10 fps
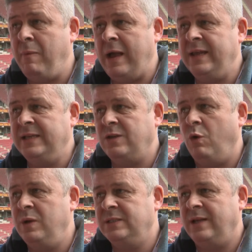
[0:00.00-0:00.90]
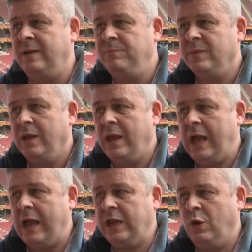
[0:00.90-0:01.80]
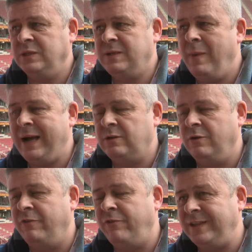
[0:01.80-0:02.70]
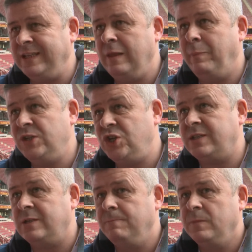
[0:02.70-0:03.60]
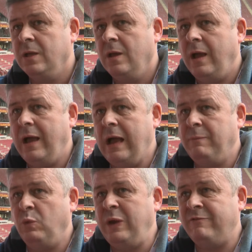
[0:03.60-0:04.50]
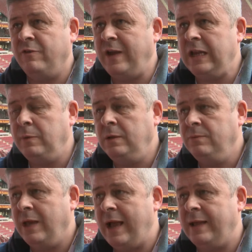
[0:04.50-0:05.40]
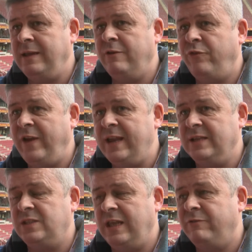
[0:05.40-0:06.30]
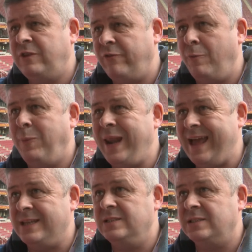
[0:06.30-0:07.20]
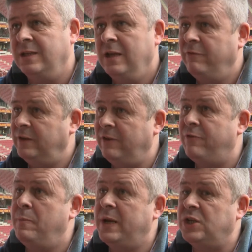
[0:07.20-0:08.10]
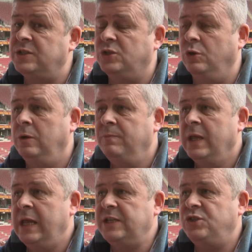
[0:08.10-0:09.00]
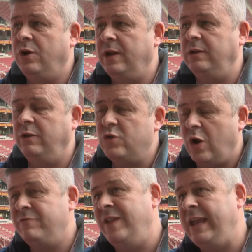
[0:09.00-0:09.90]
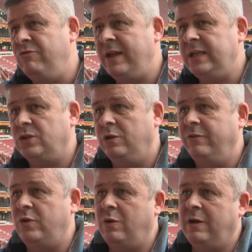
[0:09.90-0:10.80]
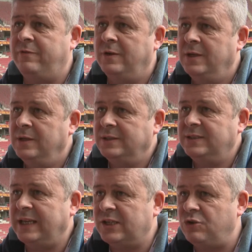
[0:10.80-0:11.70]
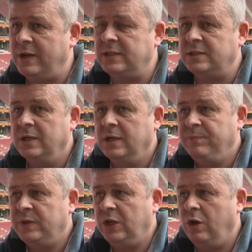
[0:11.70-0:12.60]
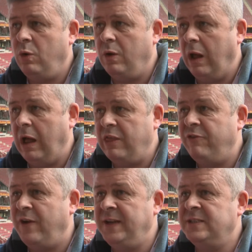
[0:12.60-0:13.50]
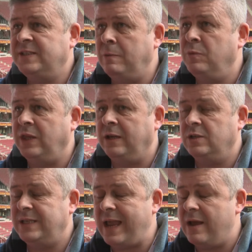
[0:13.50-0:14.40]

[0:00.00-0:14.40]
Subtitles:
and there's always it's a matter of fitting the budget that we have available. And in fairness, they have different plans for different budgets. So it's not you've got to have 9 rigs or you've got to have 6 rigs. You know, they find something, because